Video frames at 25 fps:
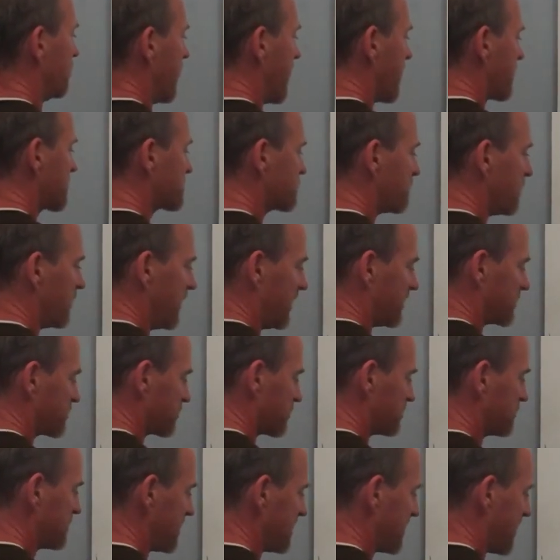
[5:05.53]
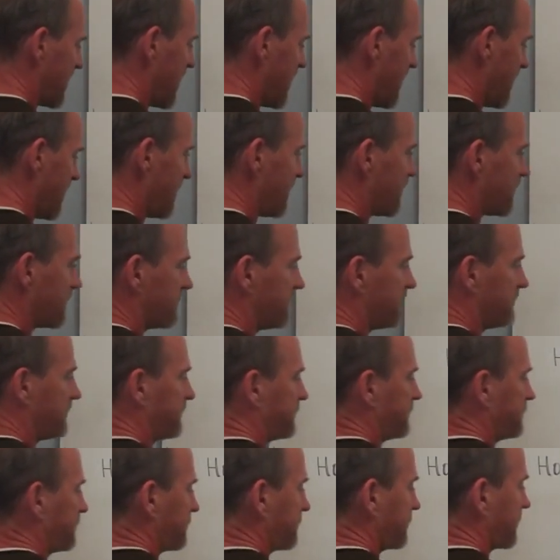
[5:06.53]
exponential decay,
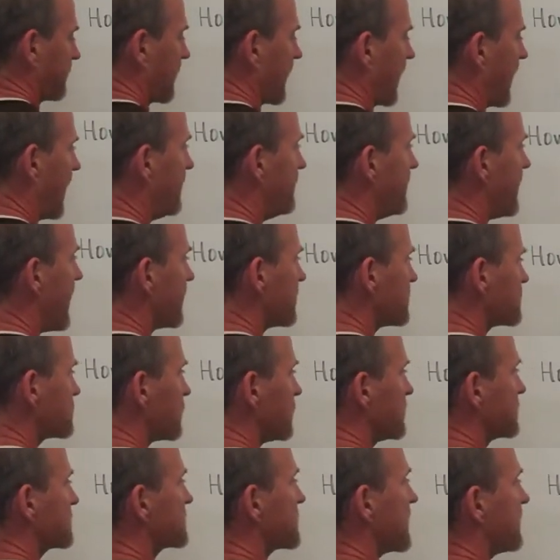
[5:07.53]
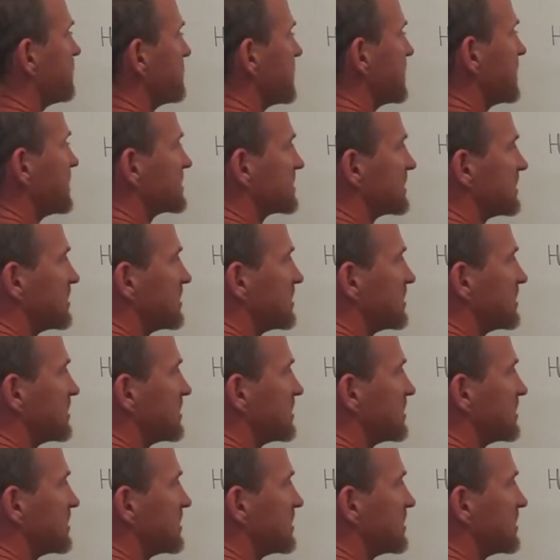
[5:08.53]
and that is when something is